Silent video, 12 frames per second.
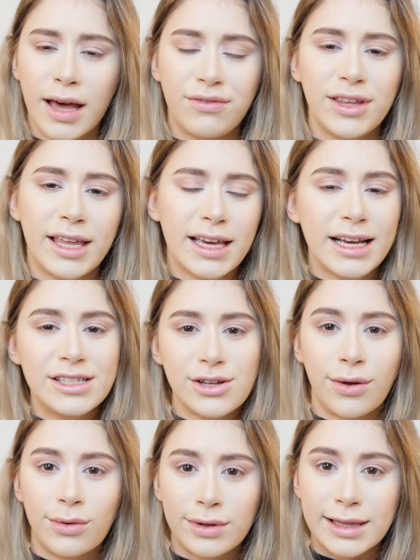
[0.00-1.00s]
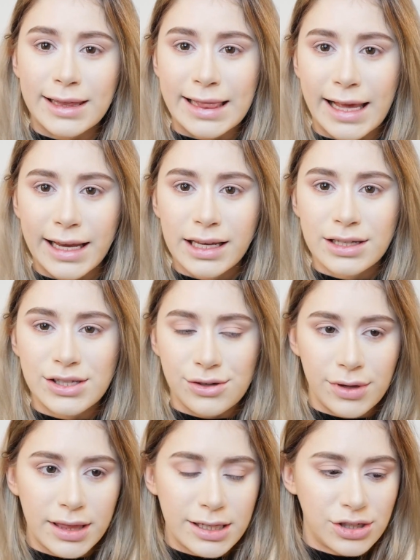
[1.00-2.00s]
I feel like I don't like
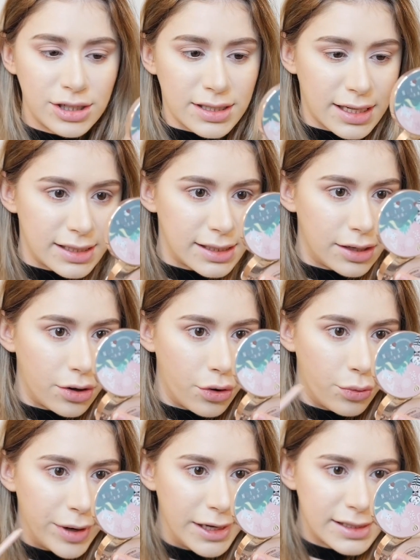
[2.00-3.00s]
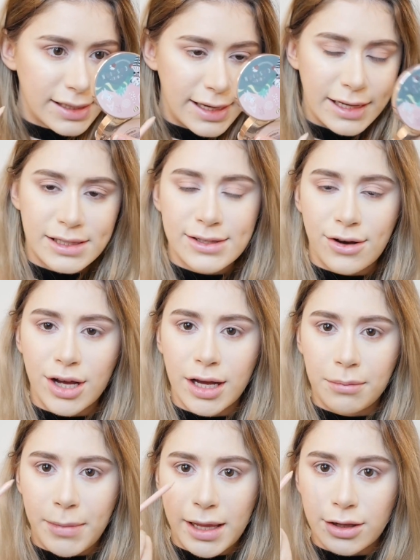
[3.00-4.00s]
doing this just because it always gets
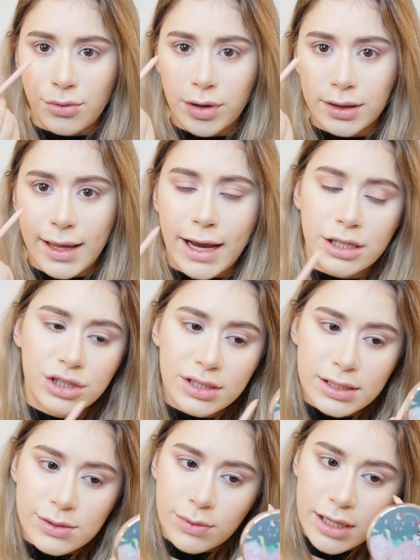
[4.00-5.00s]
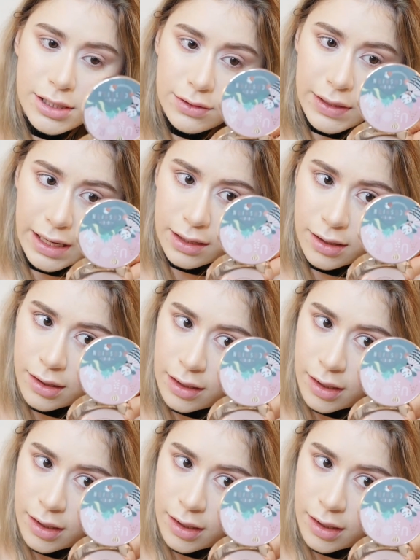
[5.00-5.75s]
on my lower lashes when I do it.